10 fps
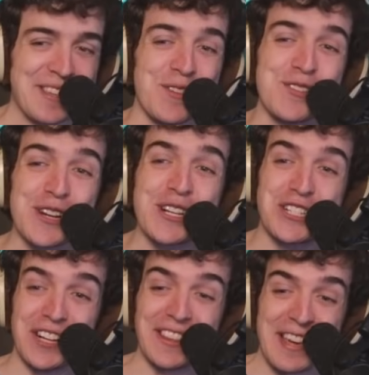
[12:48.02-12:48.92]
you took
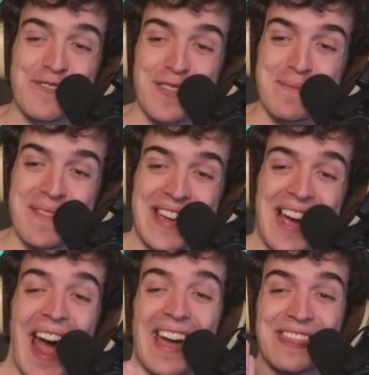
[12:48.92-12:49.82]
Zhongli from me,
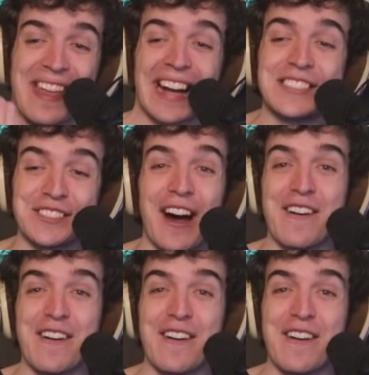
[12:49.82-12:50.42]
and that's not